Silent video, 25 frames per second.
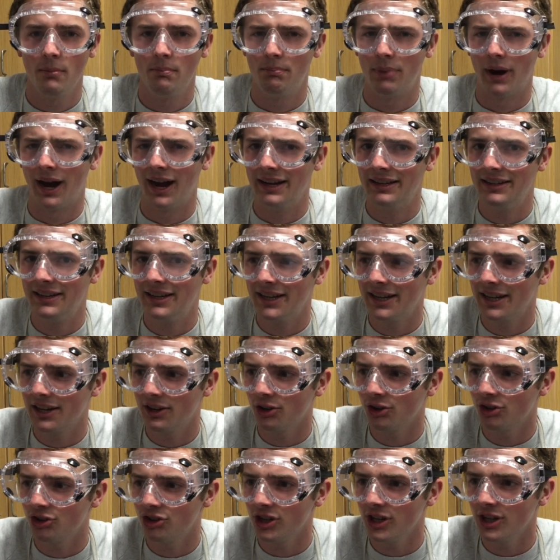Binding
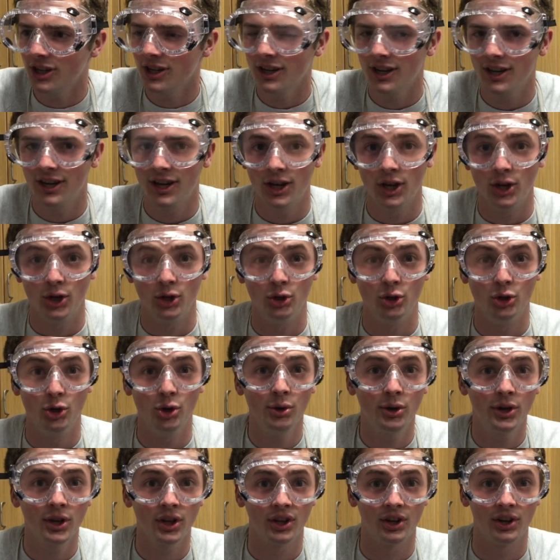energy,
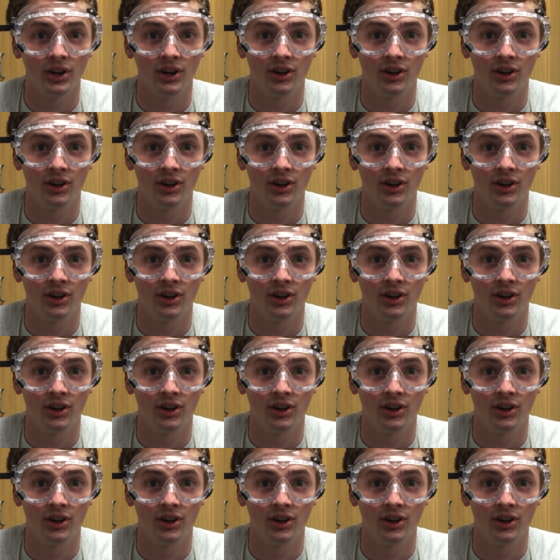nuclear